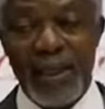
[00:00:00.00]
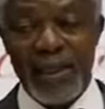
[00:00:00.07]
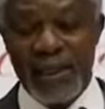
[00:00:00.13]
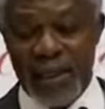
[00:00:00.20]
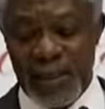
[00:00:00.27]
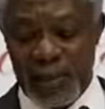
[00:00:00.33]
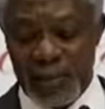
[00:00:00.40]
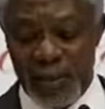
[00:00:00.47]
I
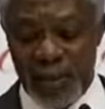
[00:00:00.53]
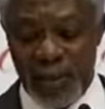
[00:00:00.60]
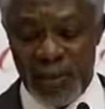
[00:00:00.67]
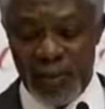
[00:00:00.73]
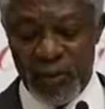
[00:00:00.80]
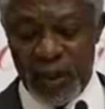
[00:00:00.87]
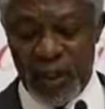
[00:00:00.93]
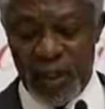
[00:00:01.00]
think it's
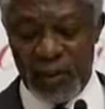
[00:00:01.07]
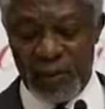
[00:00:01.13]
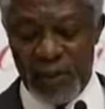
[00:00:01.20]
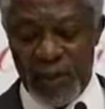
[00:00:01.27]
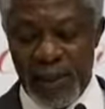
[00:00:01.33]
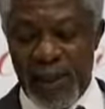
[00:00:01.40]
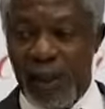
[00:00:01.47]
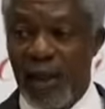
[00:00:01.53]
going to help
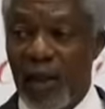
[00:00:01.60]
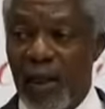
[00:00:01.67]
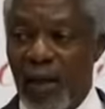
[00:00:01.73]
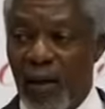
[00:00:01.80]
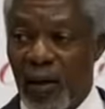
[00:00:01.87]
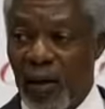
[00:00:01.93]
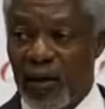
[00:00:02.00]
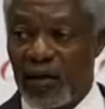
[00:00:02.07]
a
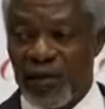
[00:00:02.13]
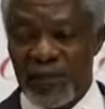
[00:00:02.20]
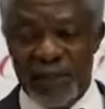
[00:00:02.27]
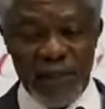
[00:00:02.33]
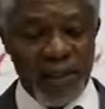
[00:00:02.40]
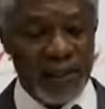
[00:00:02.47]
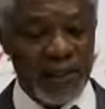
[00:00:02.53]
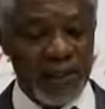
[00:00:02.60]
lot of
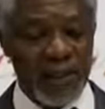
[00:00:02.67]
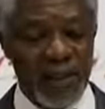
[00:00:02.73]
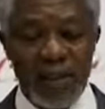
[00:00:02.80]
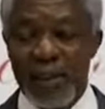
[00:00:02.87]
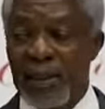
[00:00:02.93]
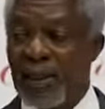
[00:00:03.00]
people